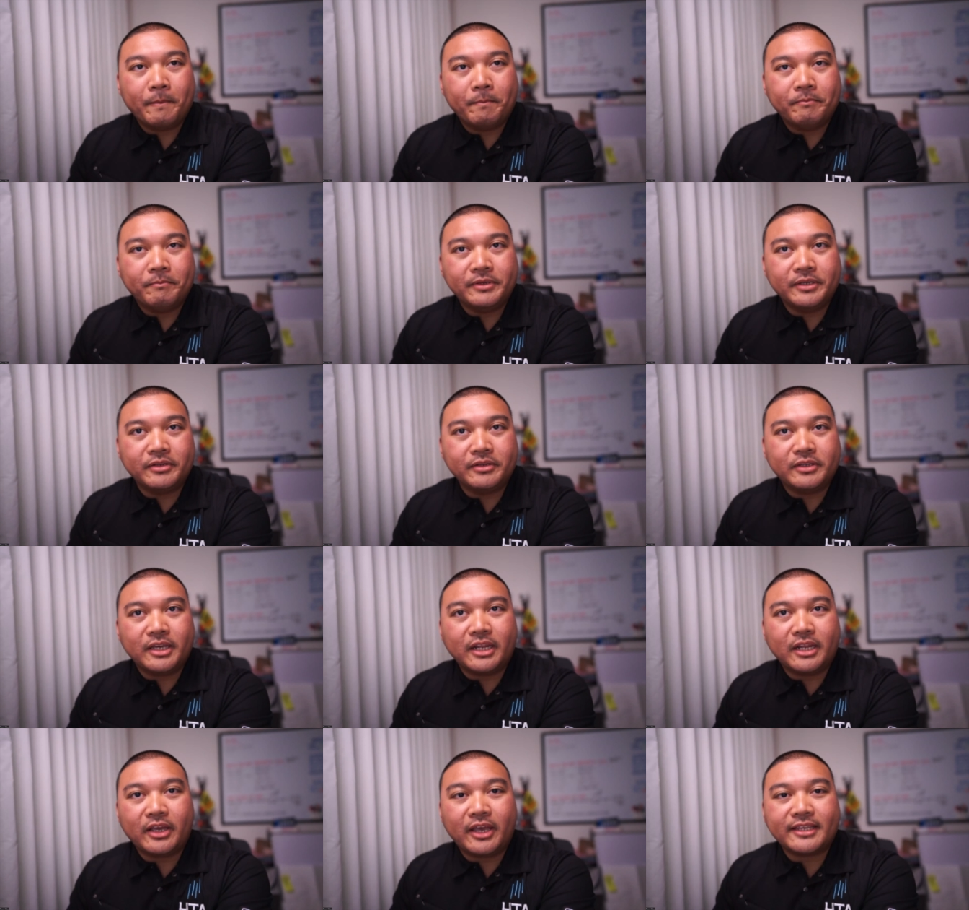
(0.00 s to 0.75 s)
you know you
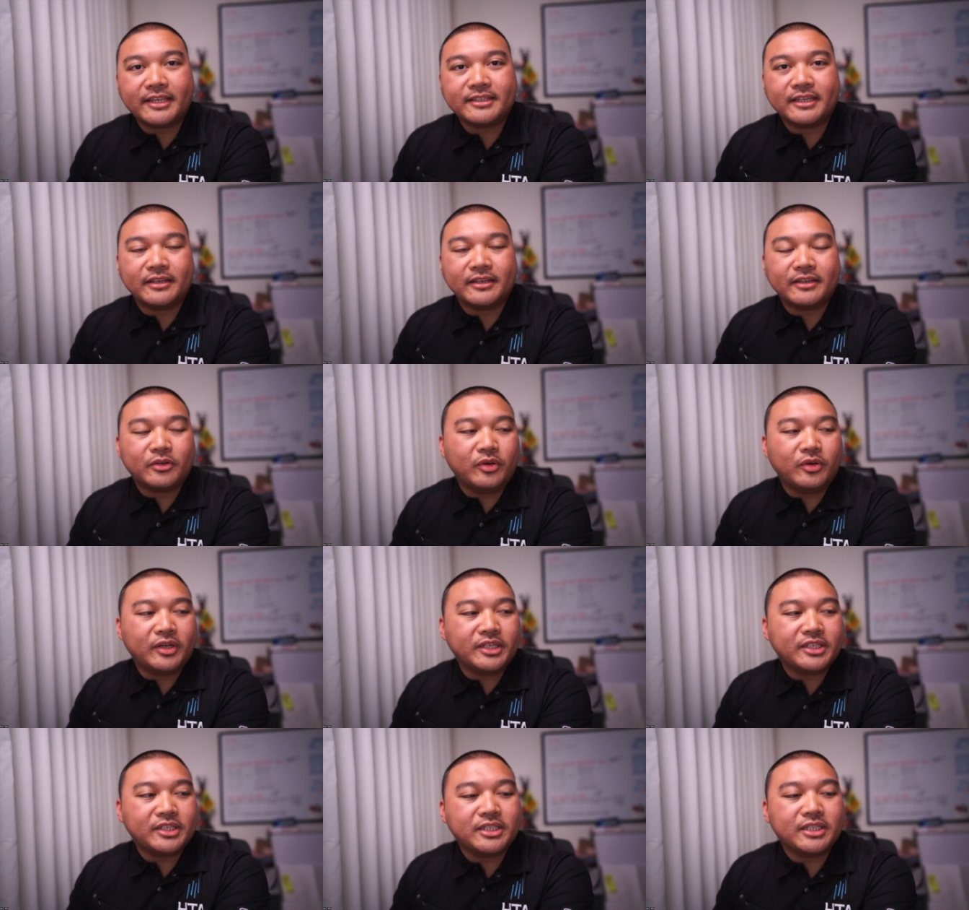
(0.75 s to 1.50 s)
got to ask that
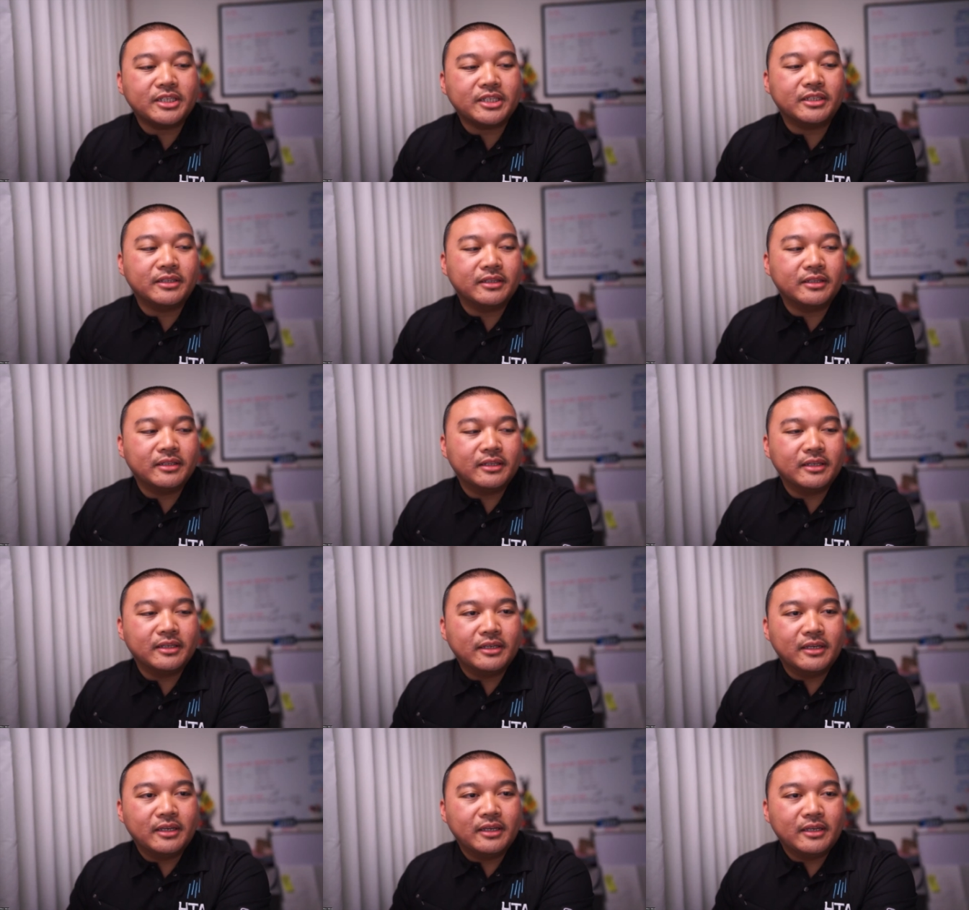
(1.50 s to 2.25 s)
question
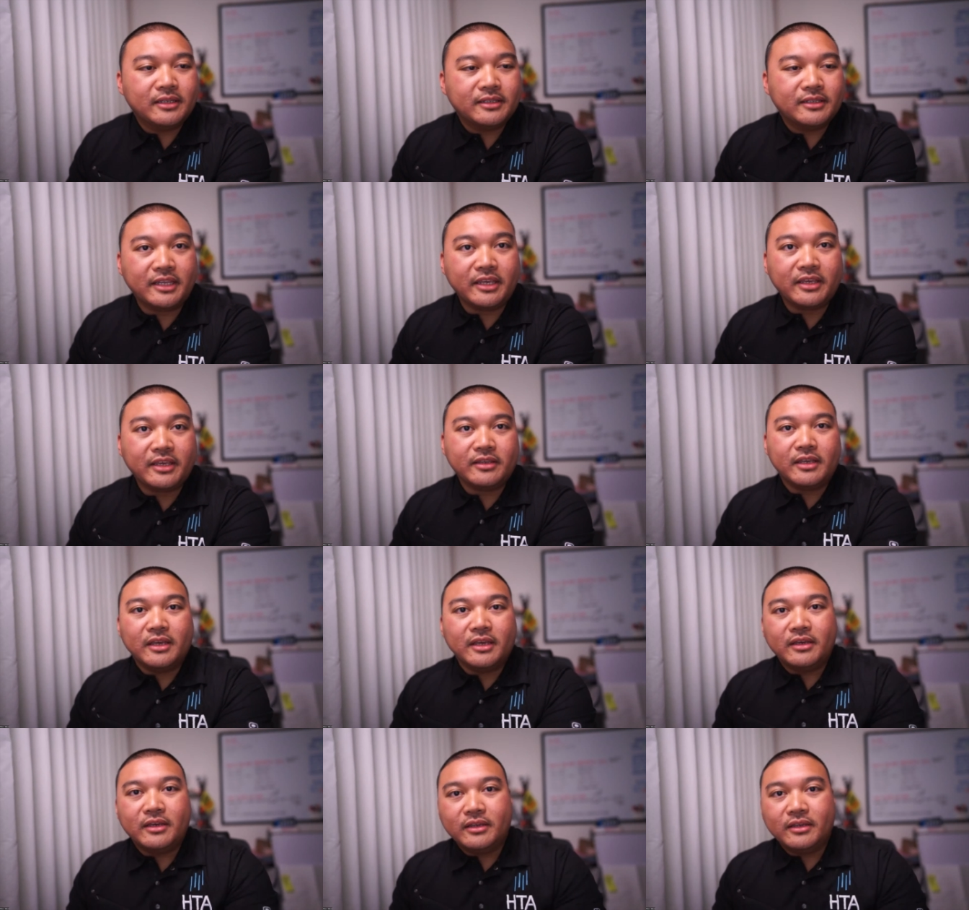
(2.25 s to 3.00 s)
see
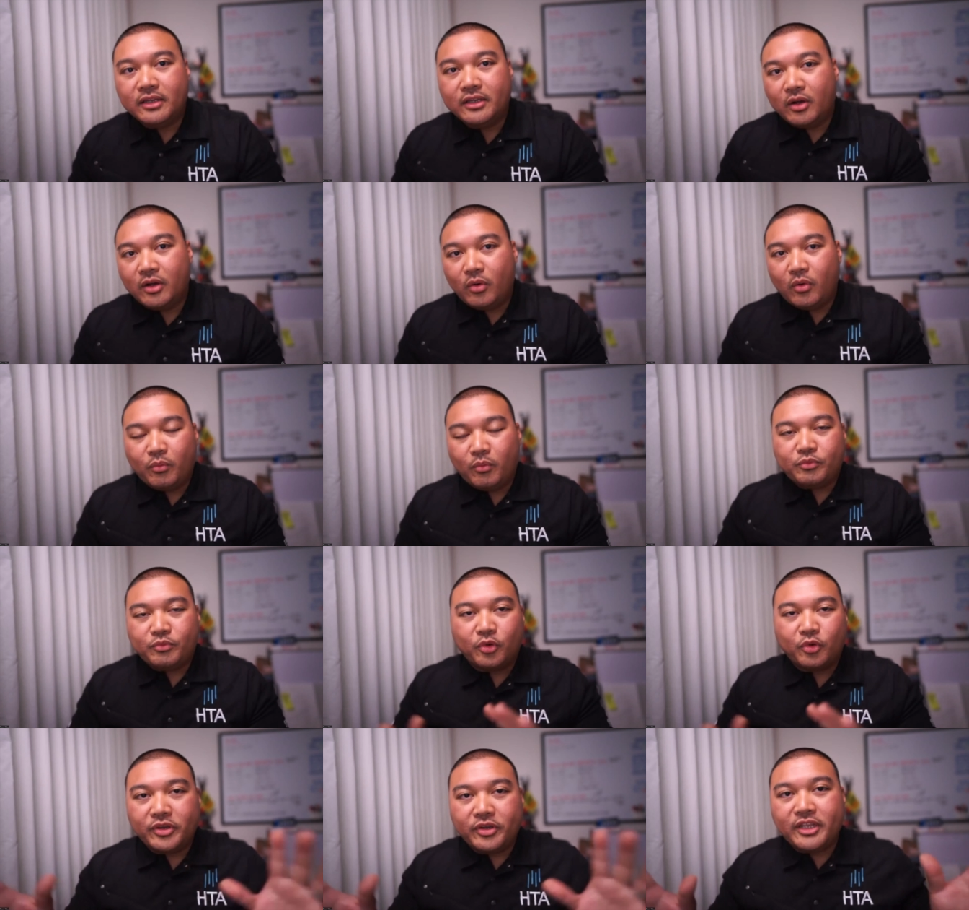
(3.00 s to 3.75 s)
you know,
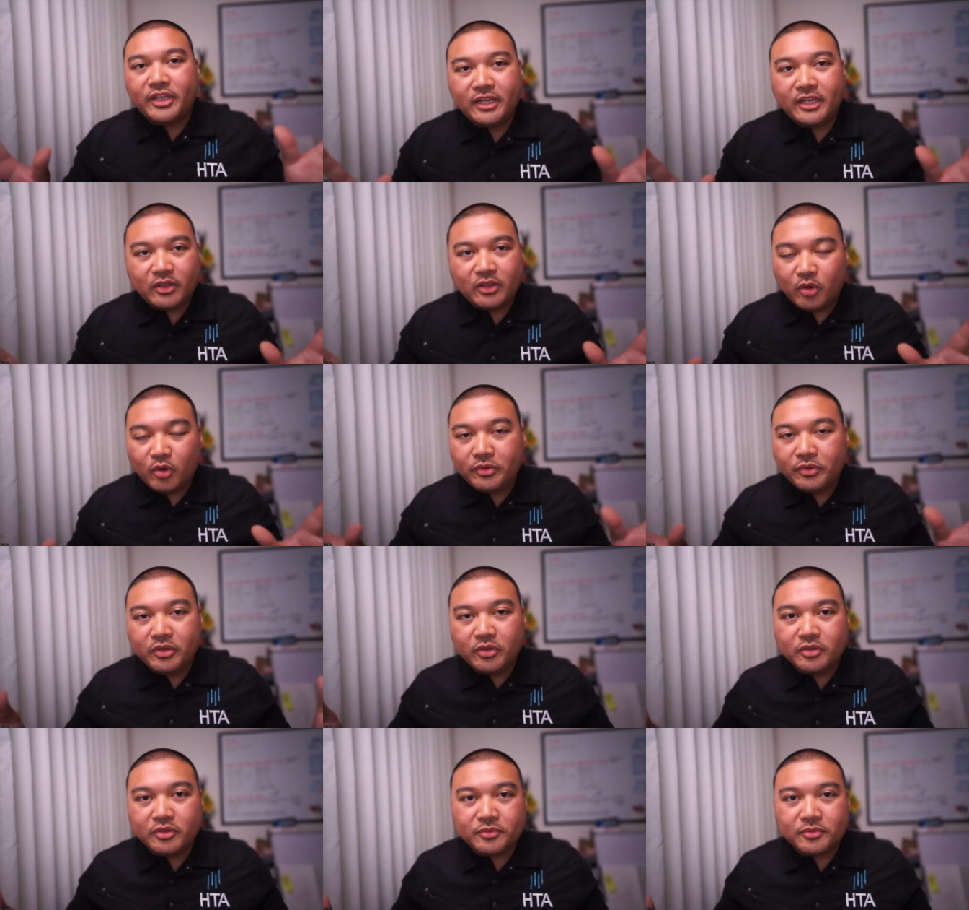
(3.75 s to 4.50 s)
throwing it in, no one
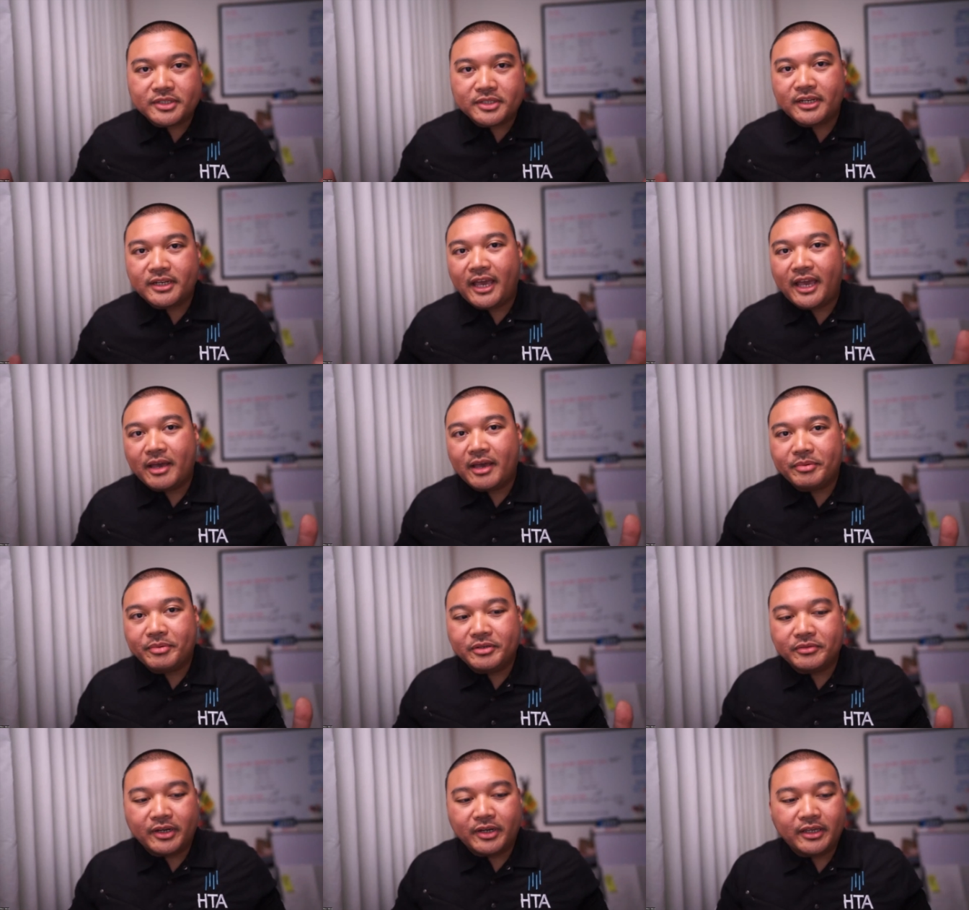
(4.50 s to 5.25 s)
knows what's going to
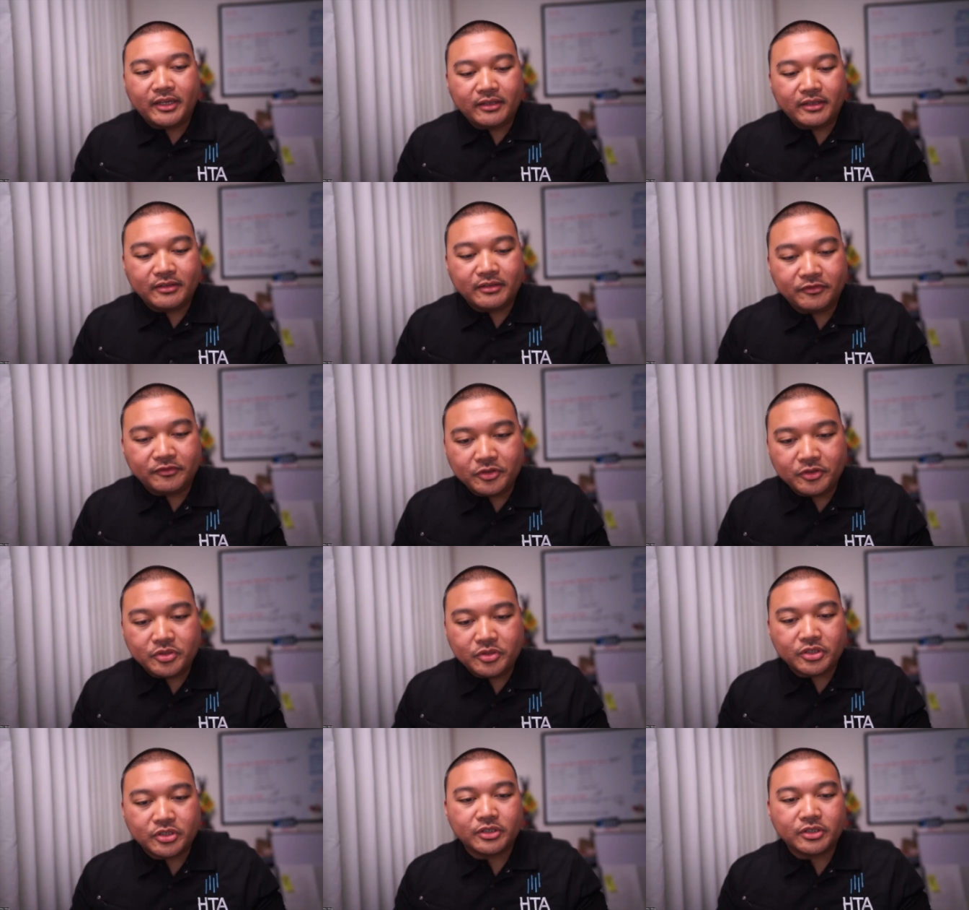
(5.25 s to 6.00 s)
happen, right, in the
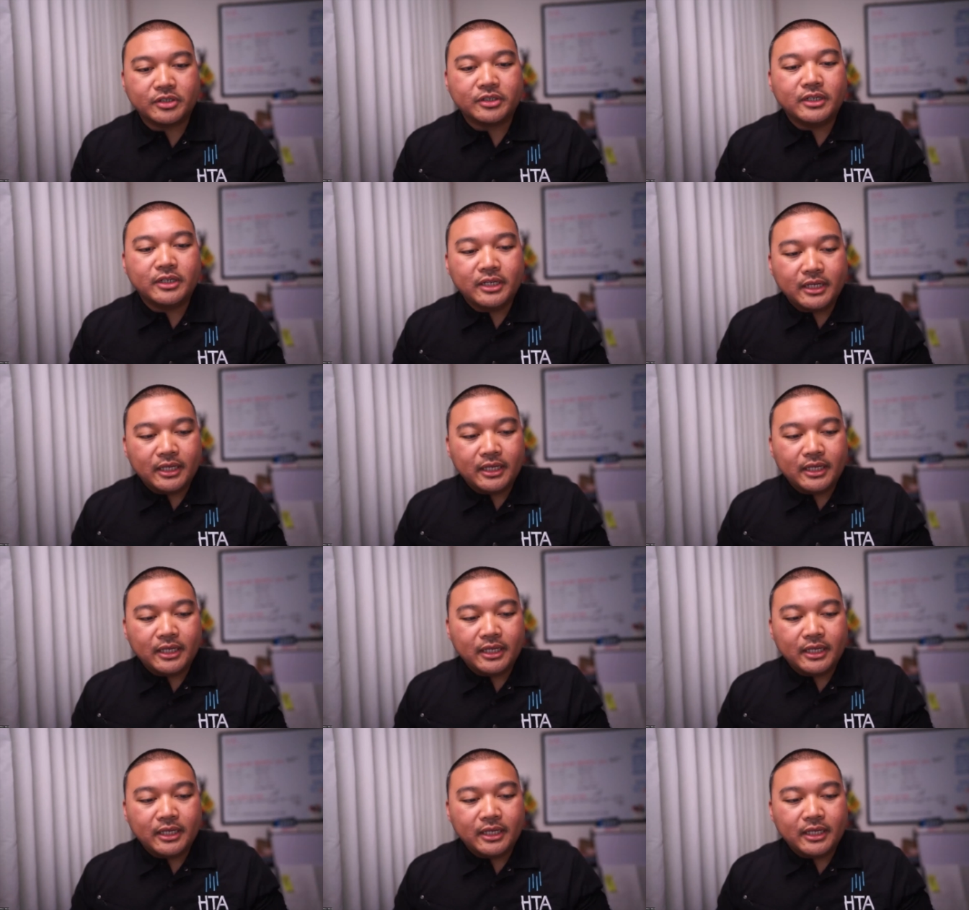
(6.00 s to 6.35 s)
future.